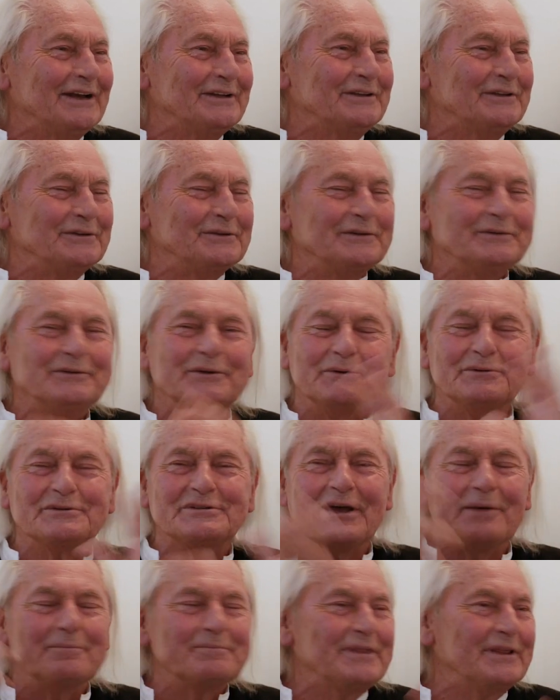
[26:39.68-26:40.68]
to do
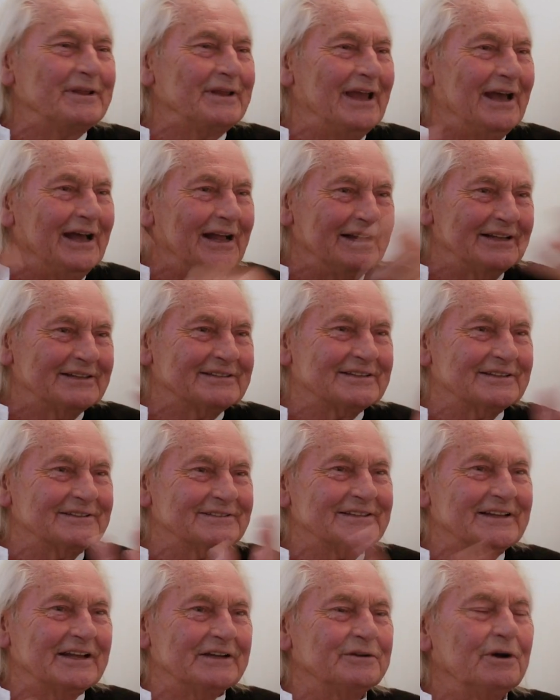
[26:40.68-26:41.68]
something else. I
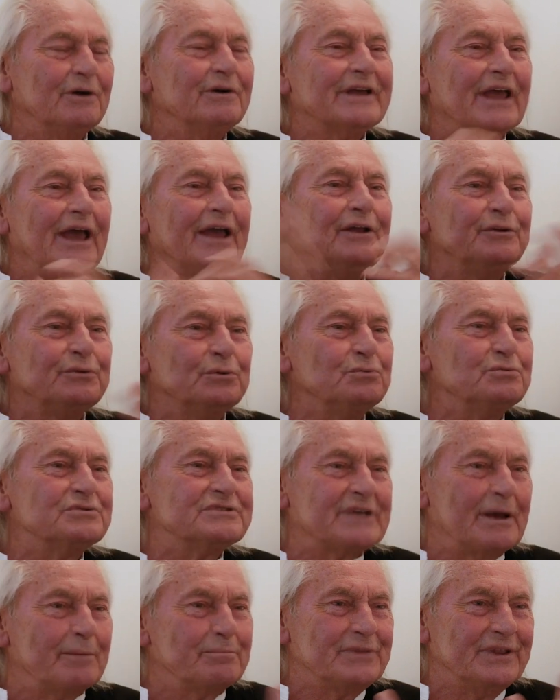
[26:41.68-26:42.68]
said, okay, do
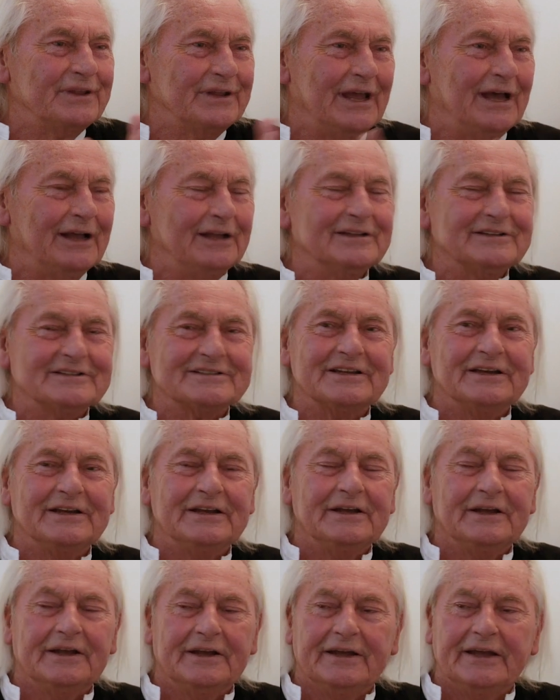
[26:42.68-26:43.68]
something else.
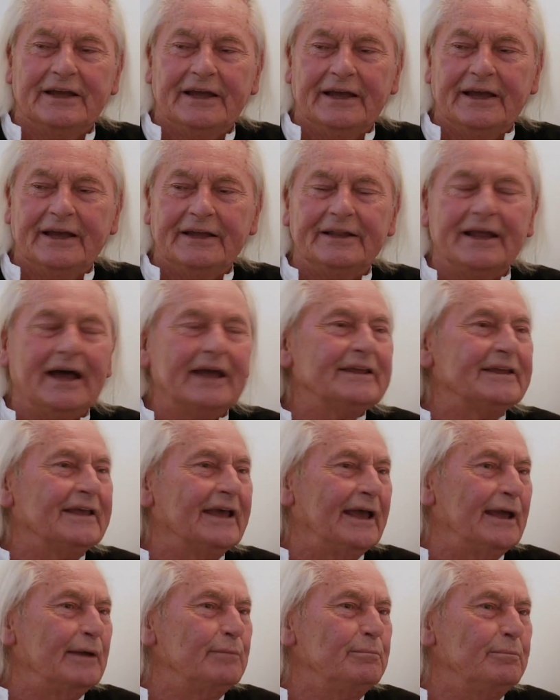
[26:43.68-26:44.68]
And I
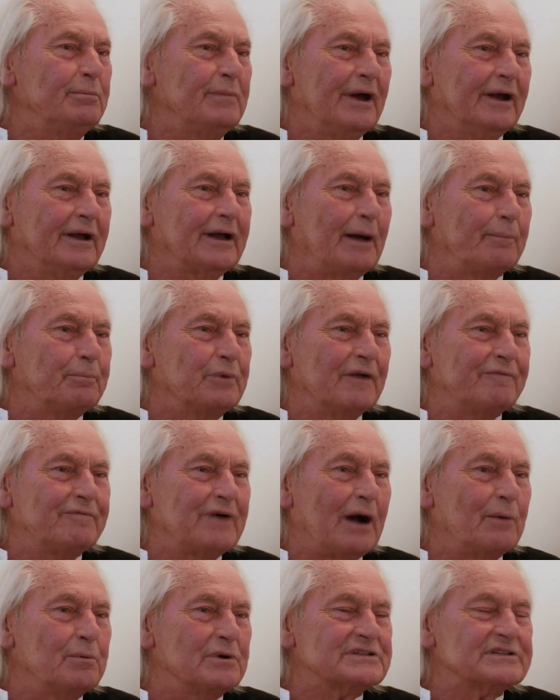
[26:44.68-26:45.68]
came, a couple of
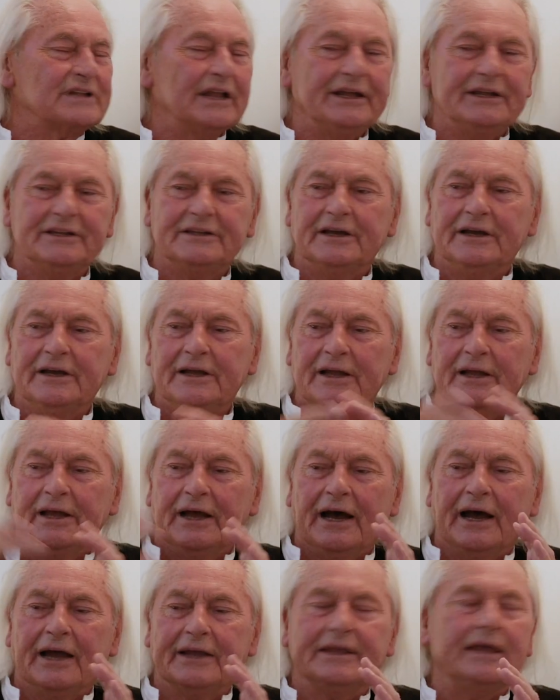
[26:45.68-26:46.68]
hours later,
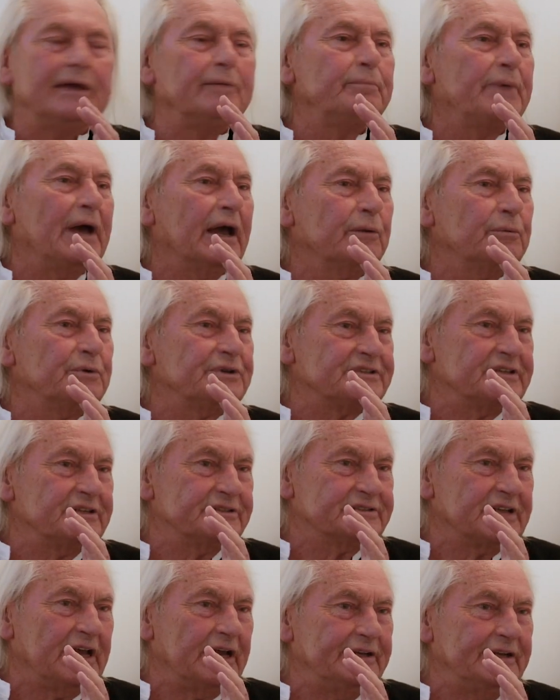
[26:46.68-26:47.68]
I came back with
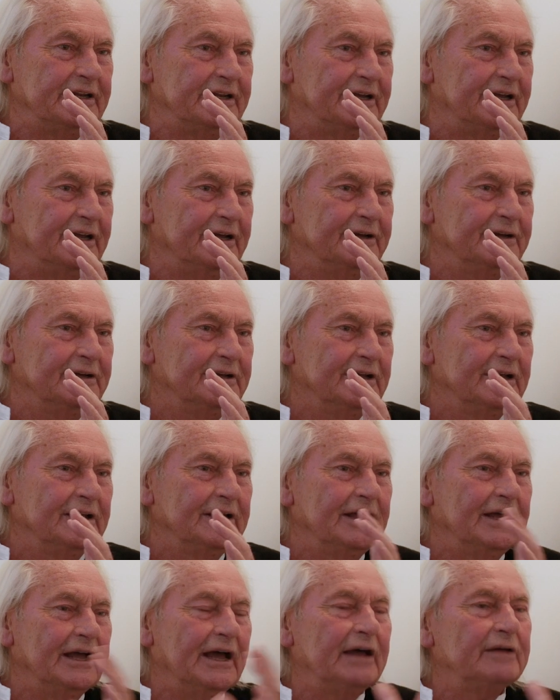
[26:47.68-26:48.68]
this idea.
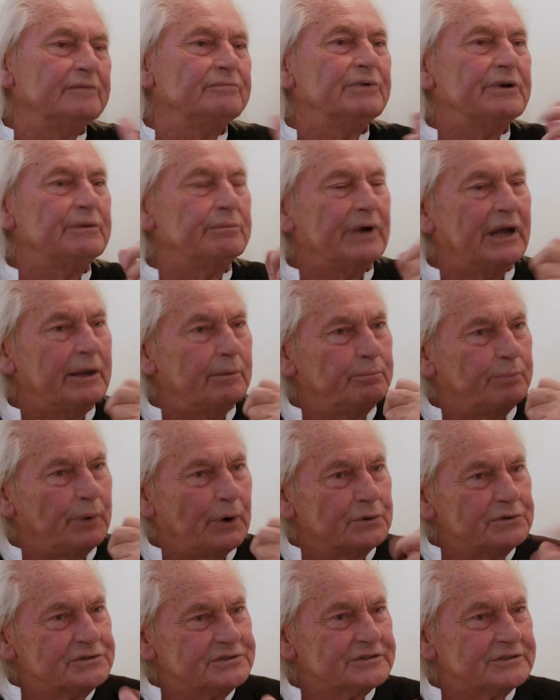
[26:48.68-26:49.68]
And we were
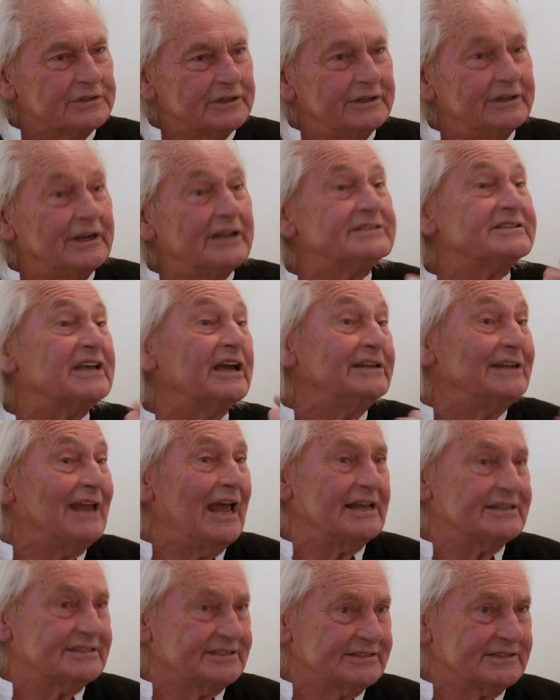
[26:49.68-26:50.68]
both, and he said,
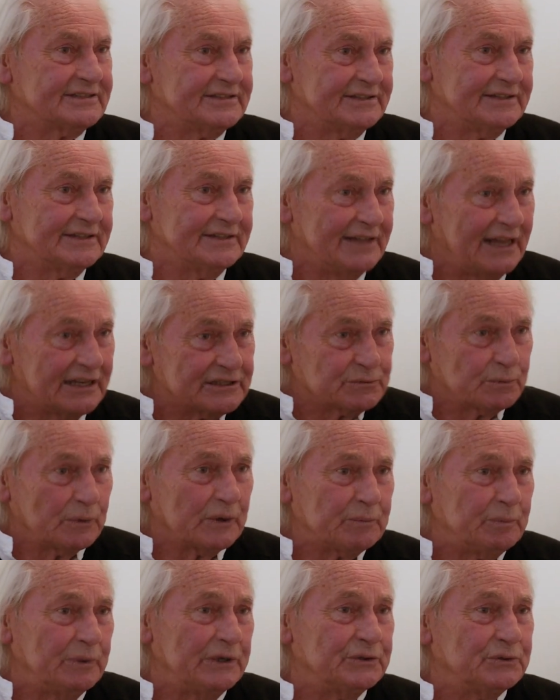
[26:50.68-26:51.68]
yes, that's
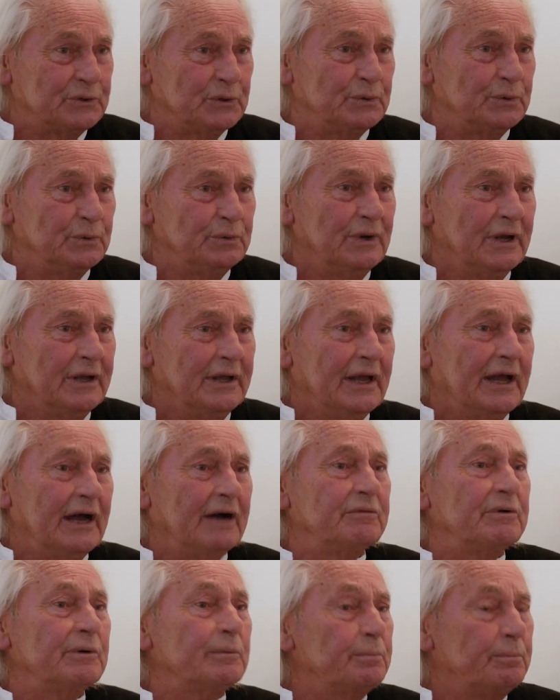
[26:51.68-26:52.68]
what we do.
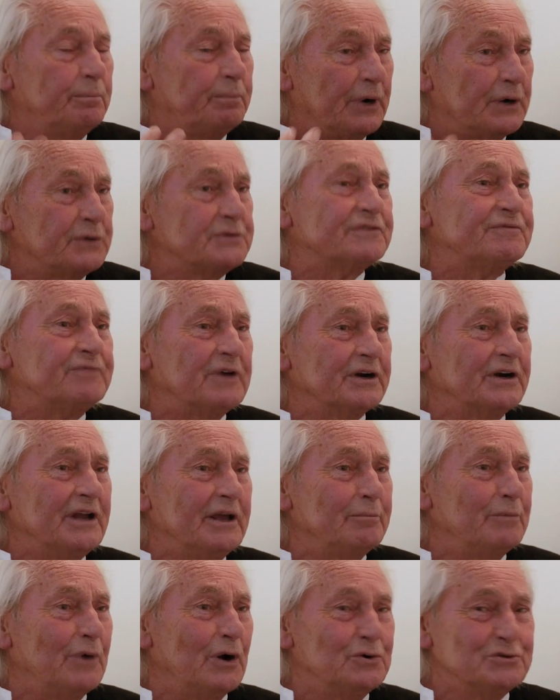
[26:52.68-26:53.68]
And we were both very
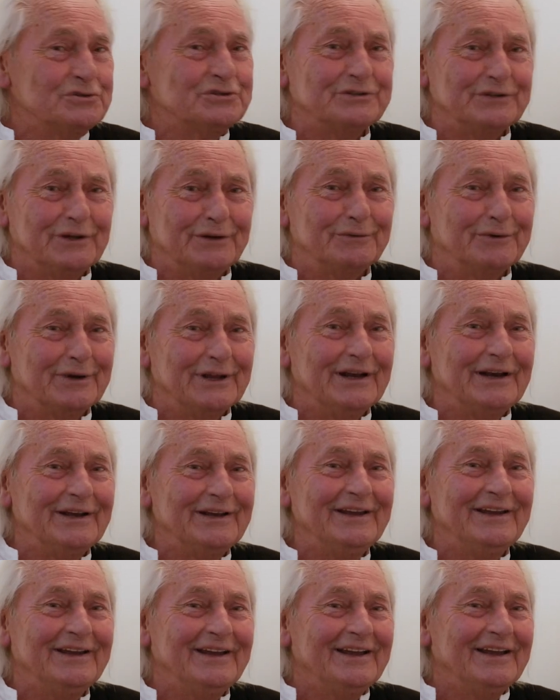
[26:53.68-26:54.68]
emotional,
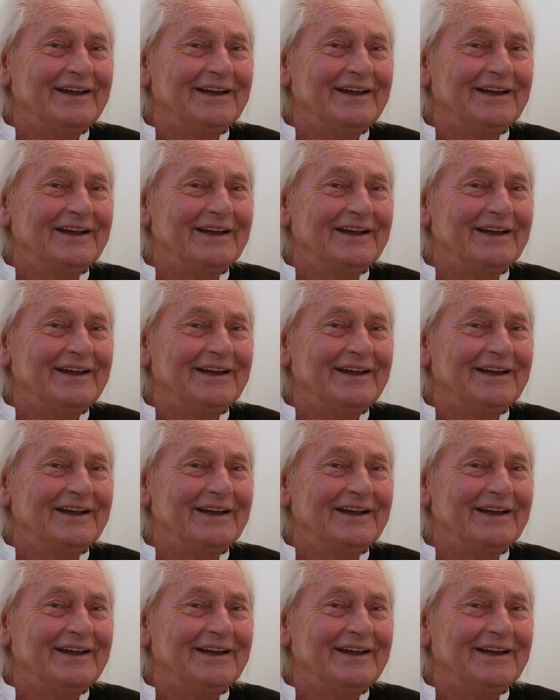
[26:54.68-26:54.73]
really,